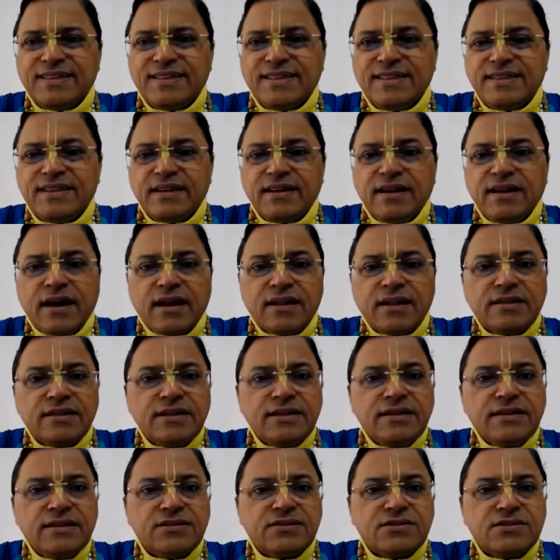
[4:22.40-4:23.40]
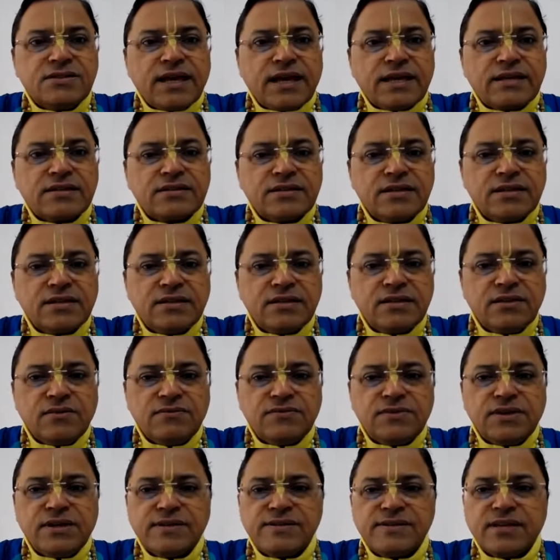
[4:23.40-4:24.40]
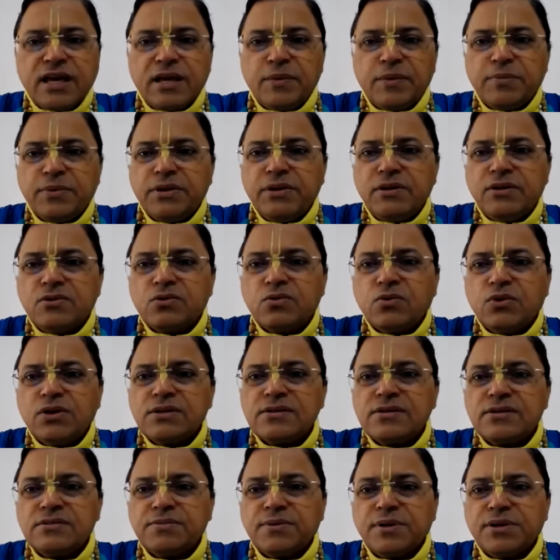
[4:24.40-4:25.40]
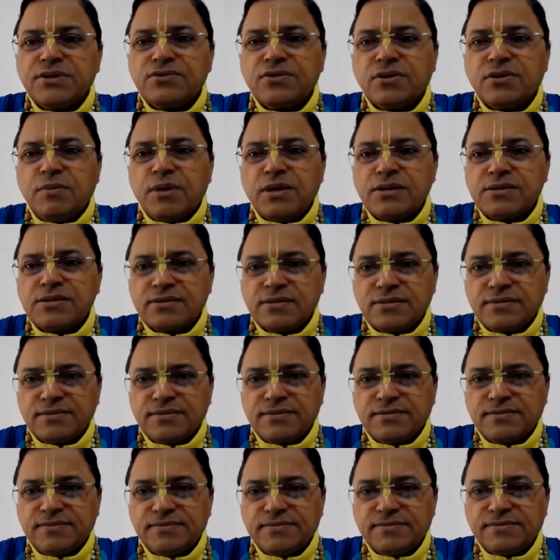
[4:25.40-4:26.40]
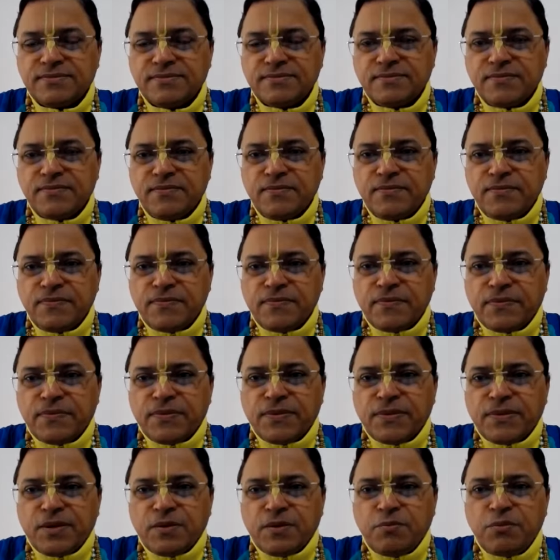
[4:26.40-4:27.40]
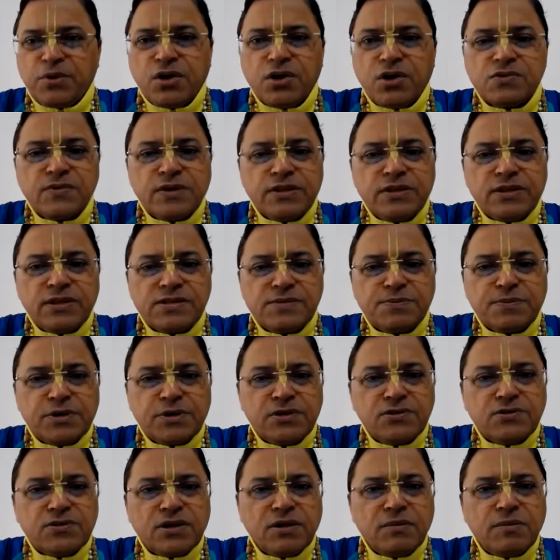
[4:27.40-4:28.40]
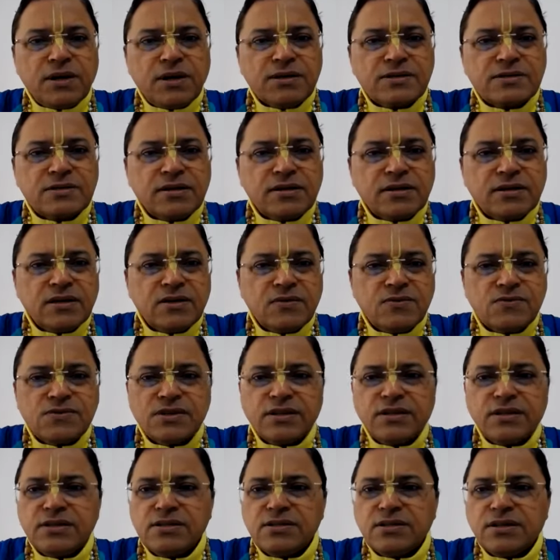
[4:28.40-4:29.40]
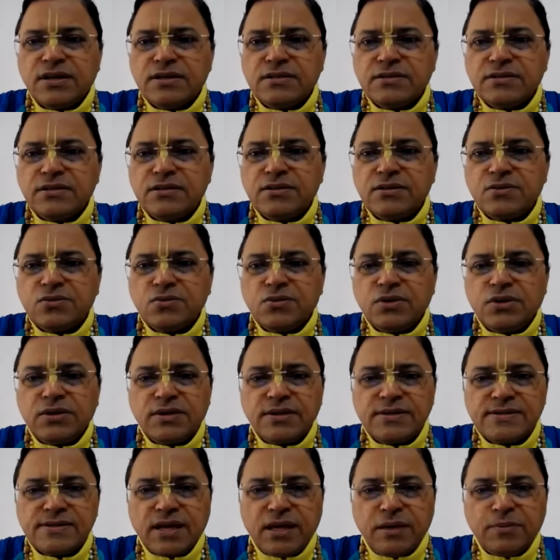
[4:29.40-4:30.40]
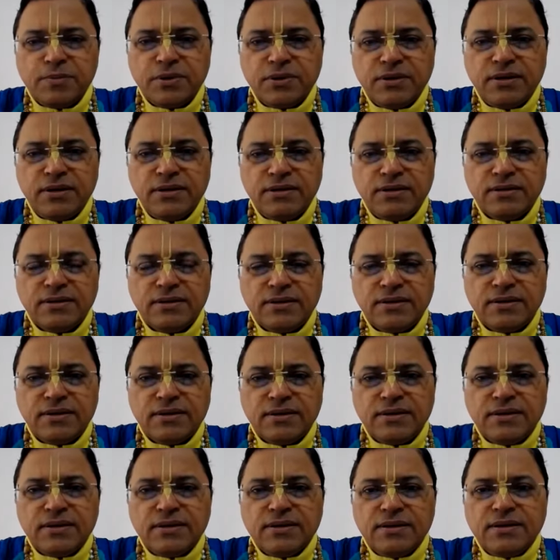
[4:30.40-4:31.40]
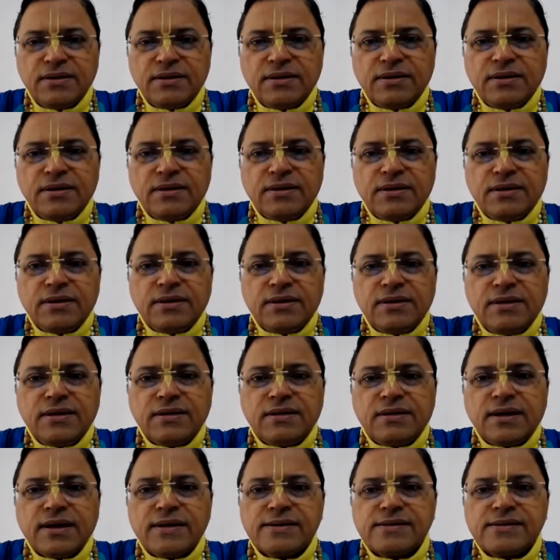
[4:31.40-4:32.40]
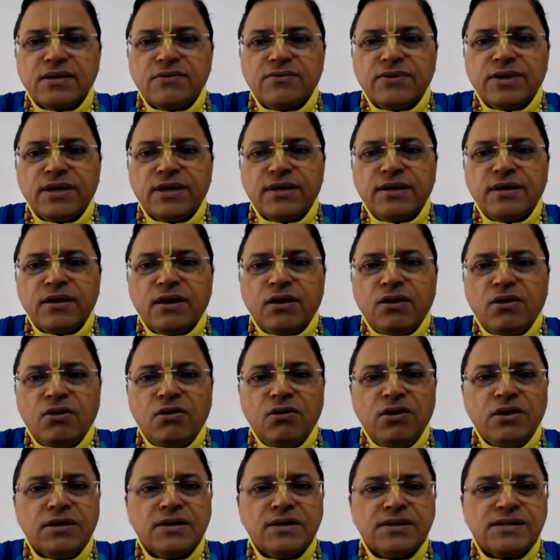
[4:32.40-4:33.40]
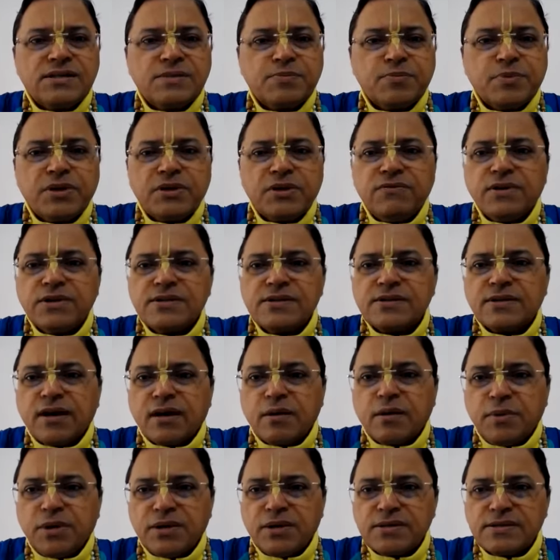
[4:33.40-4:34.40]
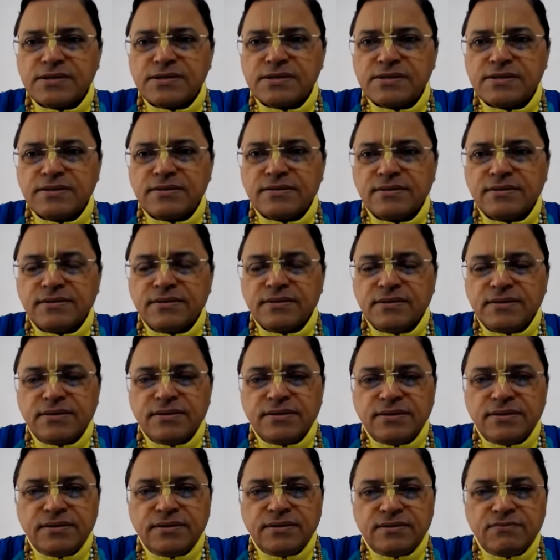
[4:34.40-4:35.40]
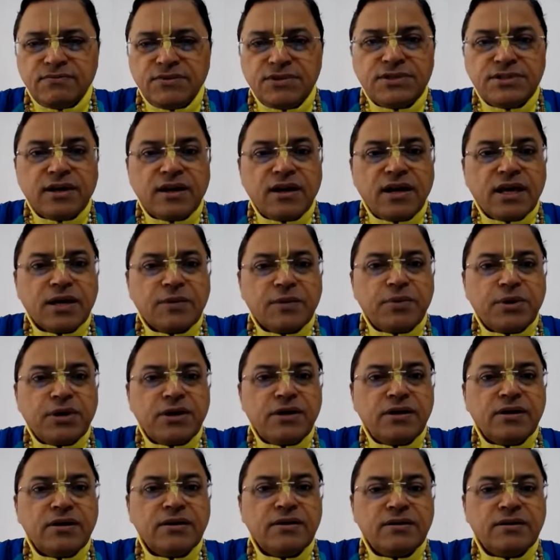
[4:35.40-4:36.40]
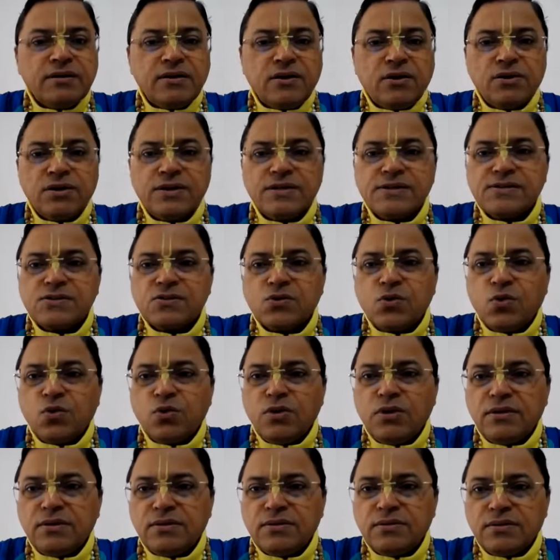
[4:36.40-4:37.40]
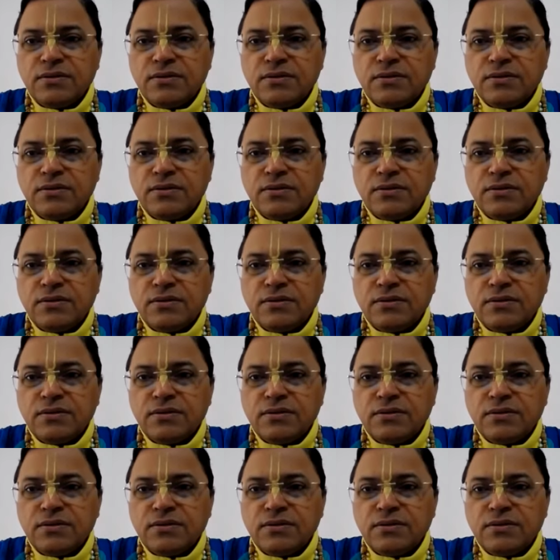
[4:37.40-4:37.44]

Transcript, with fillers: They are the chastity of the disciple towards the spiritual master. Because when the spiritual master gives initiation to a disciple, he takes away all his previous karmas, which are like burden on his soul,